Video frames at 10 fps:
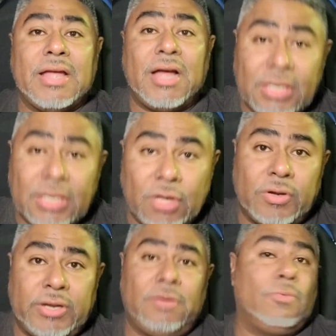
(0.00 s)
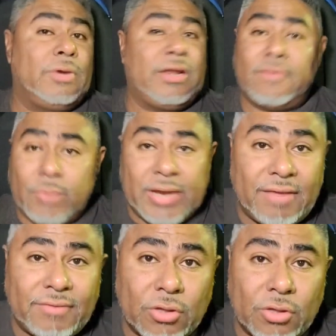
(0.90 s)
unloaded, whenever we
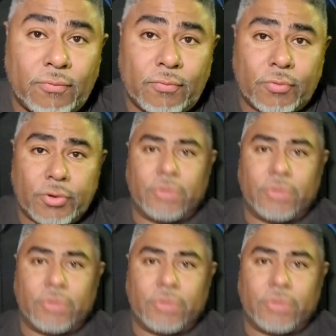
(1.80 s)
have a door for you.